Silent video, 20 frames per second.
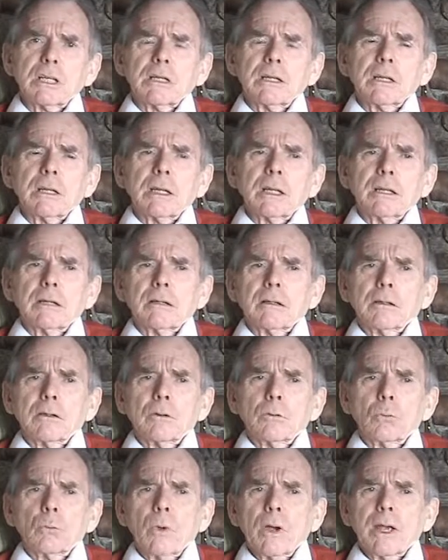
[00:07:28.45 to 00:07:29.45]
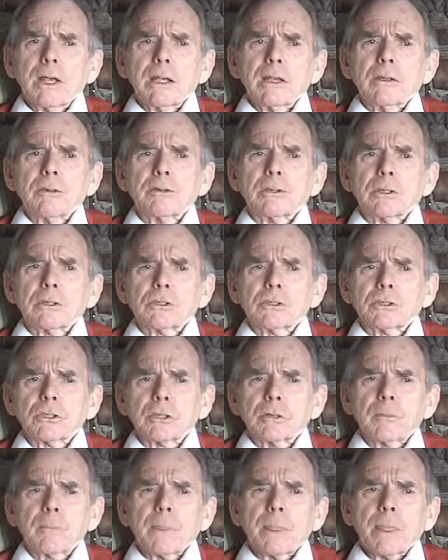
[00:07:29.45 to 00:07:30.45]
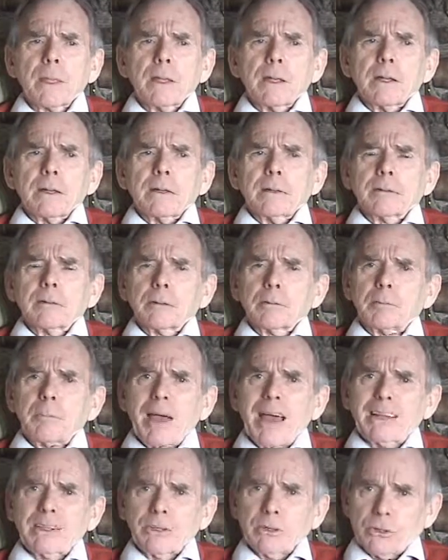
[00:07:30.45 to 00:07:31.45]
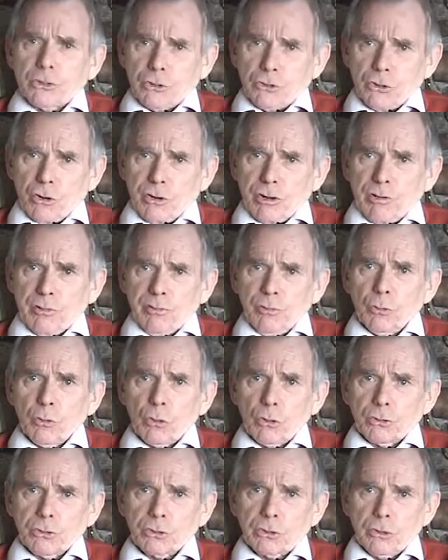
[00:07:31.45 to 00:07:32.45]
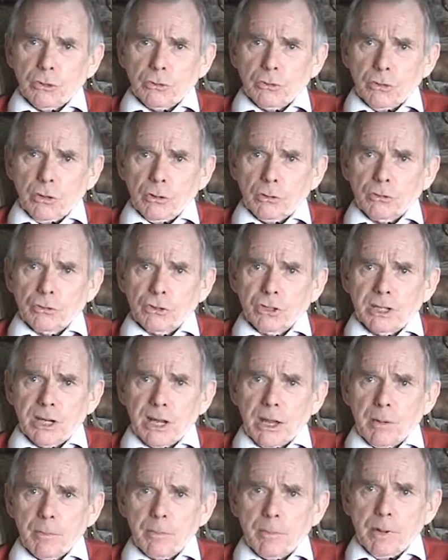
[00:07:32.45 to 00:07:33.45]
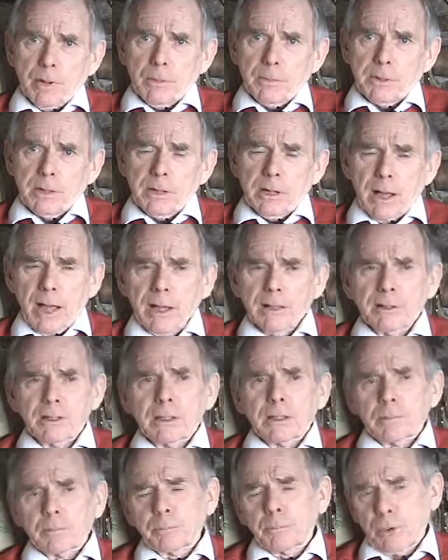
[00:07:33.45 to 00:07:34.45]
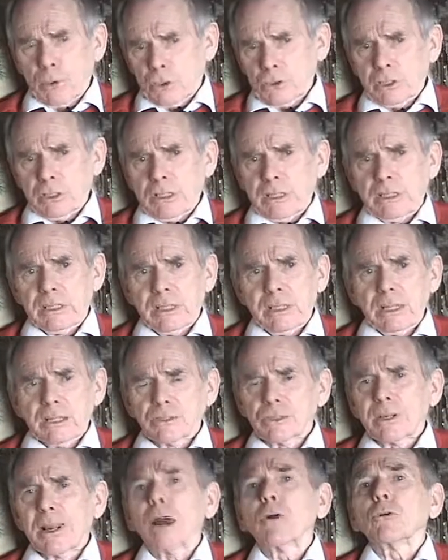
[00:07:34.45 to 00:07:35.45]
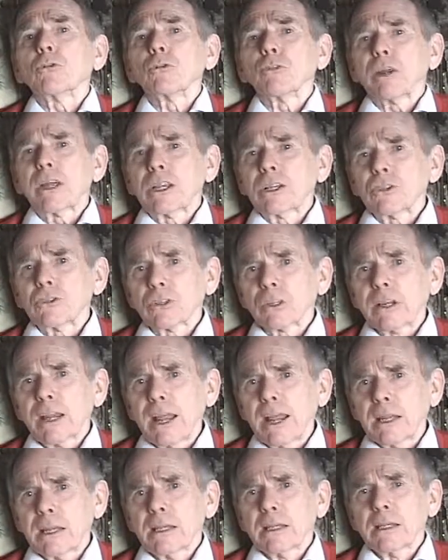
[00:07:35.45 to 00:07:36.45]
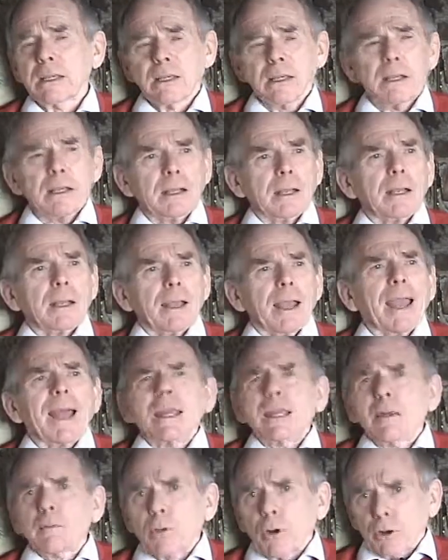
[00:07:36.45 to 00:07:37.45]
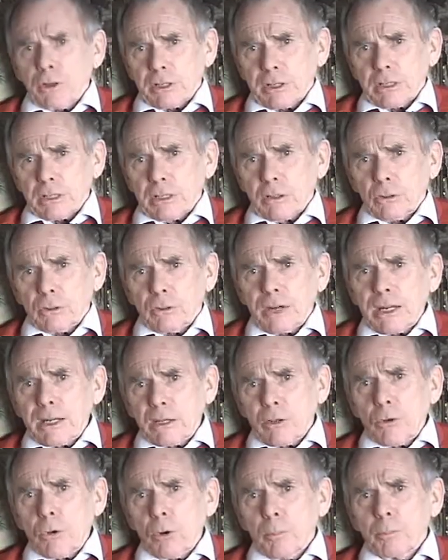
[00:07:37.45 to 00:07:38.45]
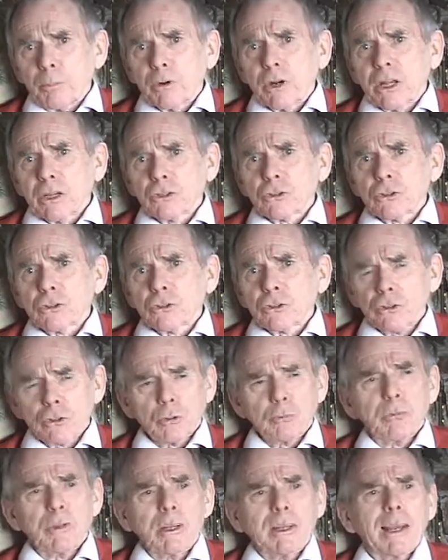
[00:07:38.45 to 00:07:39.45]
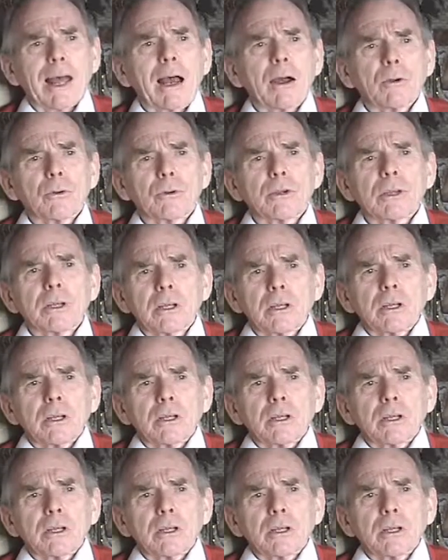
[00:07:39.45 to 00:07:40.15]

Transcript: in the way that that patents are enforced on GM. I personally think it's an outrage that anybody or any corporation should be allowed